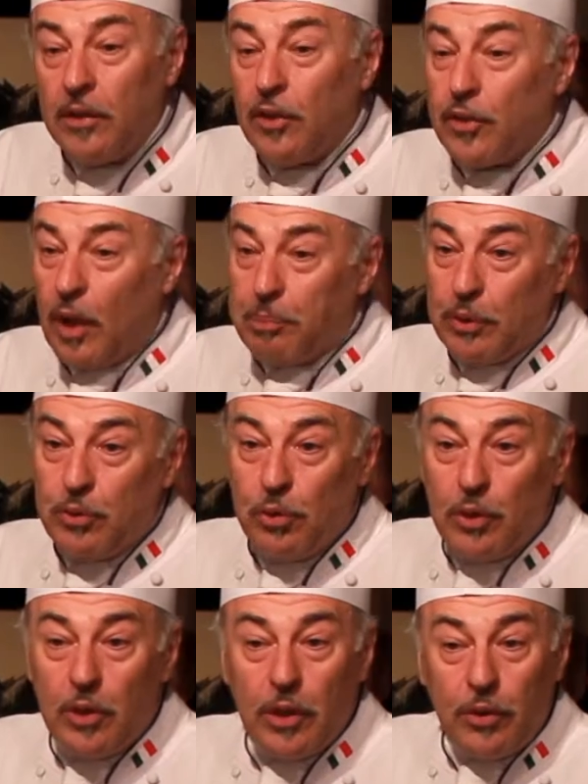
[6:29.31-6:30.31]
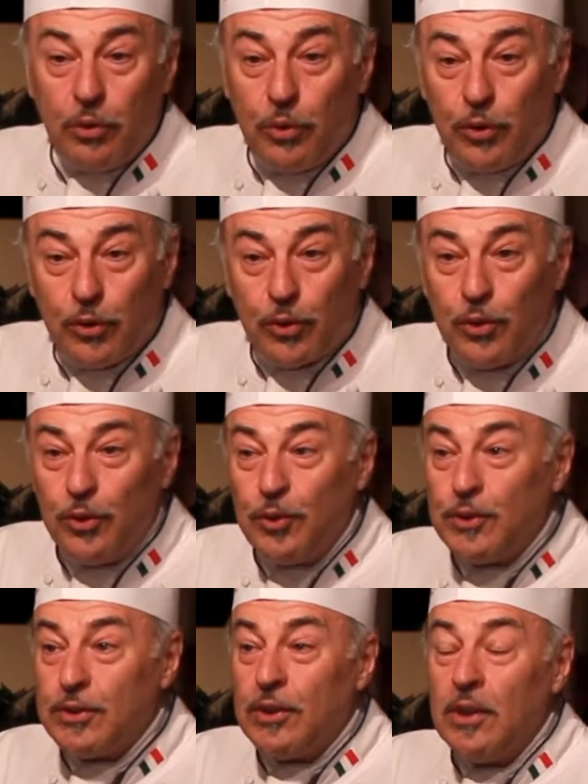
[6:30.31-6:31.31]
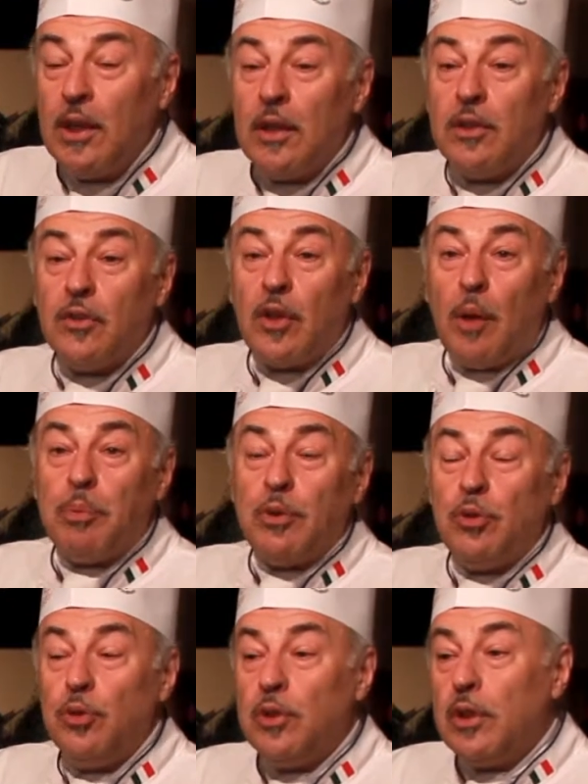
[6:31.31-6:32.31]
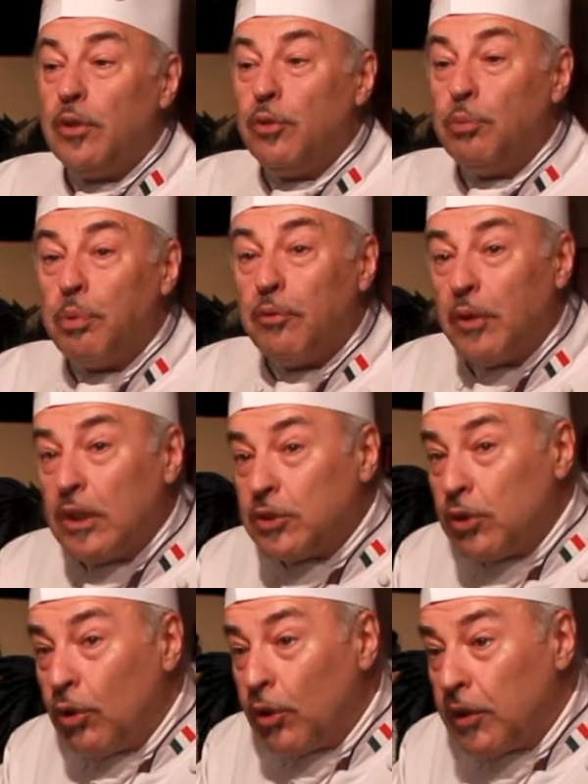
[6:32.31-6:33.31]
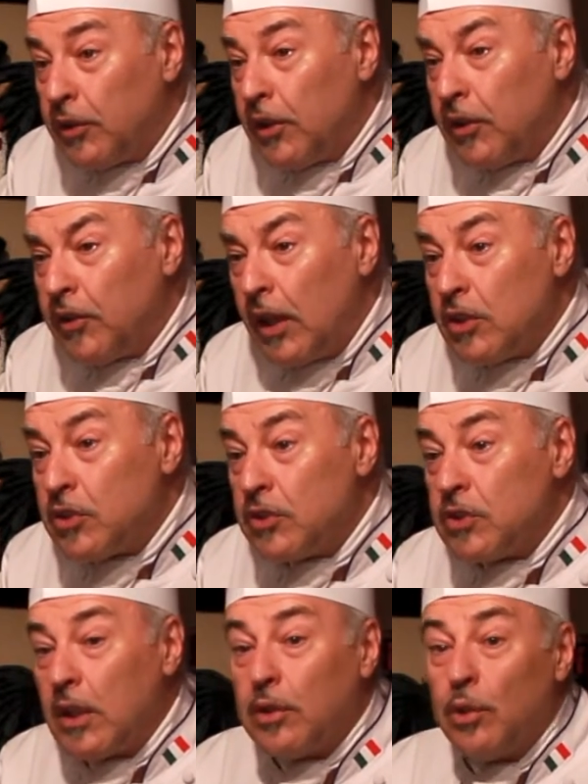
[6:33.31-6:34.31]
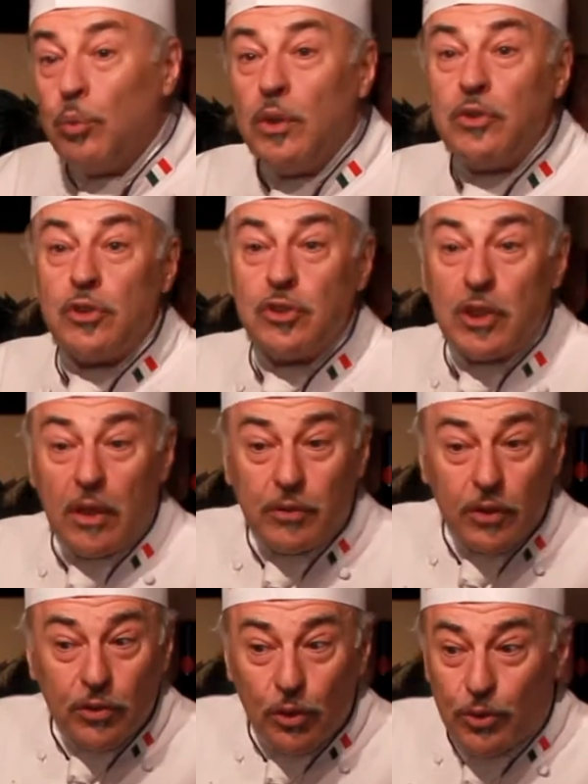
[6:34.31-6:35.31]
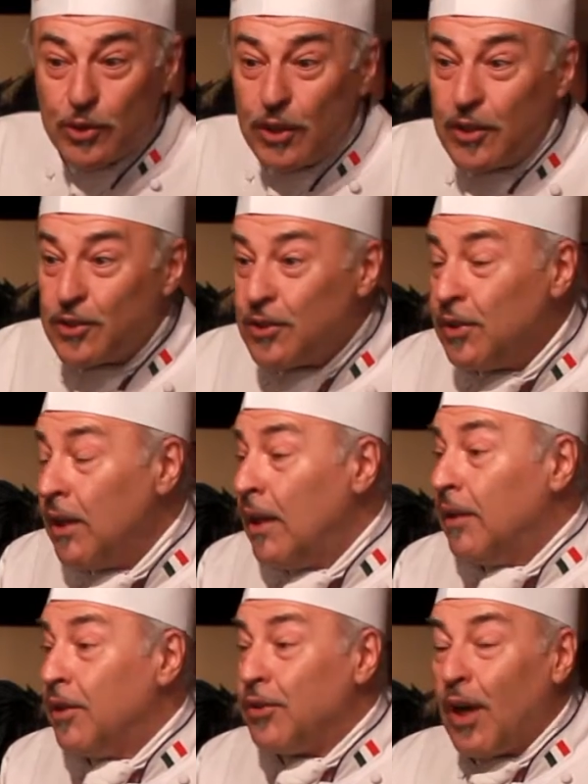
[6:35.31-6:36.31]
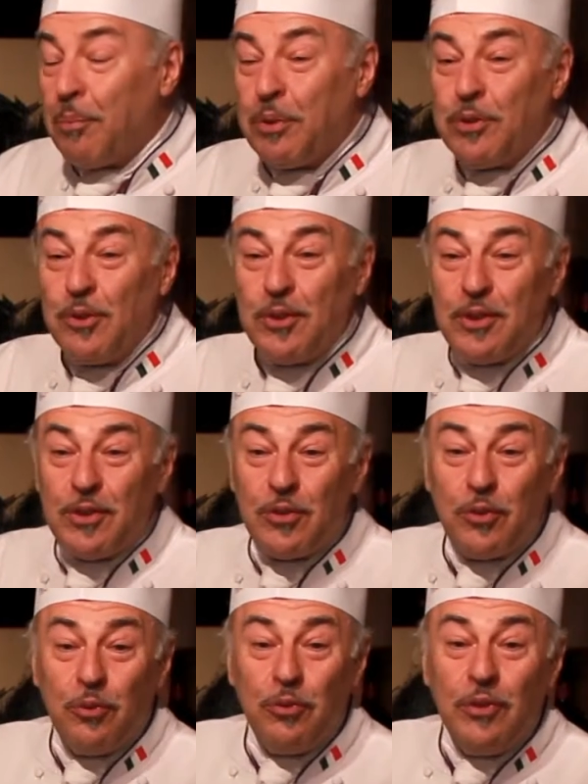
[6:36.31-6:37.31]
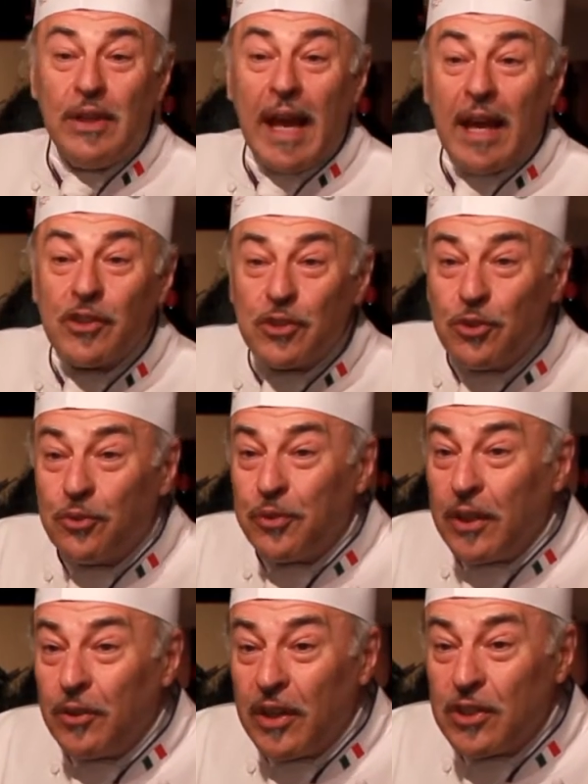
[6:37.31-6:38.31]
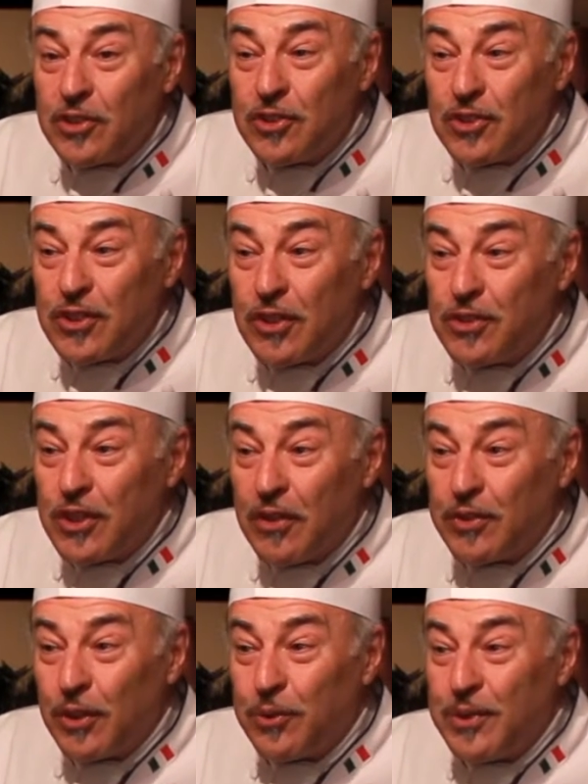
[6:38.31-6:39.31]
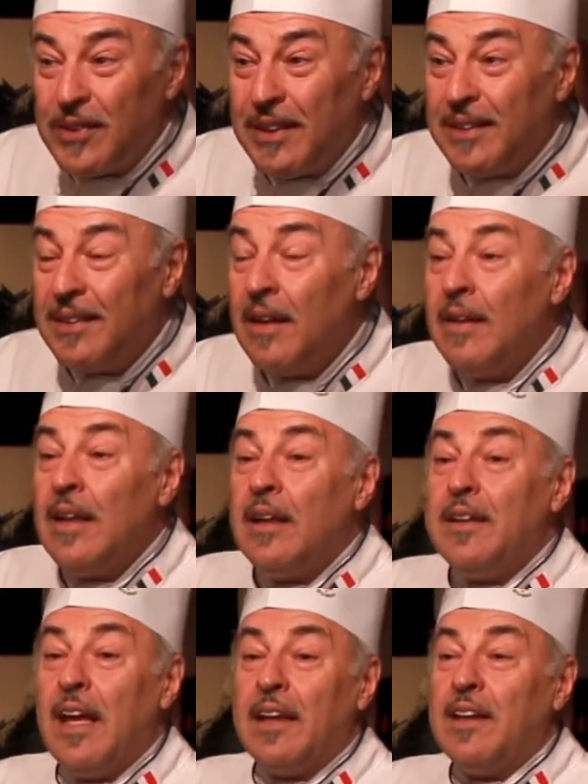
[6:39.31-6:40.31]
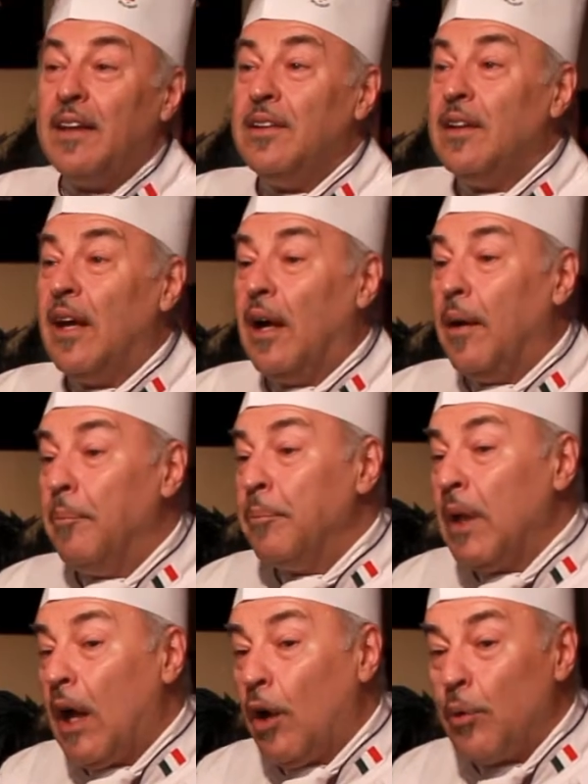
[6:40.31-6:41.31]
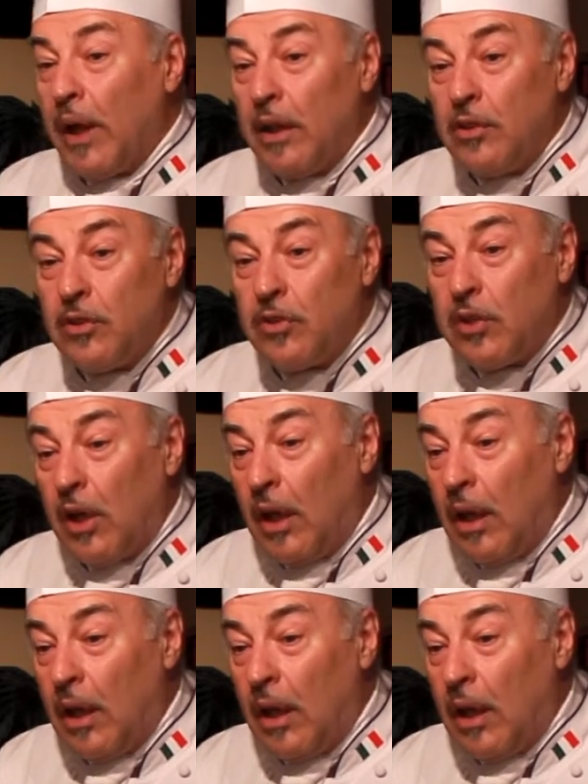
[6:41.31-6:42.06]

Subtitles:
There's opportunity through the schools. There's opportunity through professional organizations like the Windsor Chefs Association. There's opportunities through national federations of chefs of cuisine. They can arrange